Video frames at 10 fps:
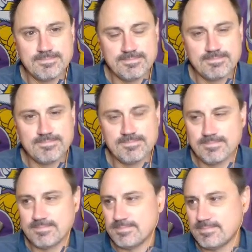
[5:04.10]

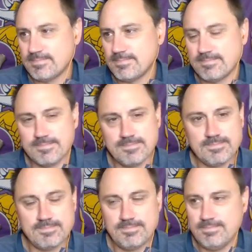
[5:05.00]

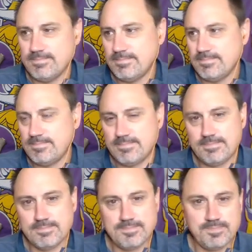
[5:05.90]

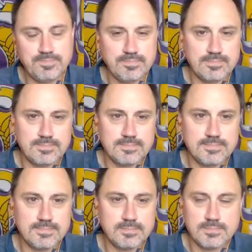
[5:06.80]

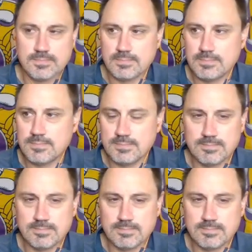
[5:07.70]
(silent)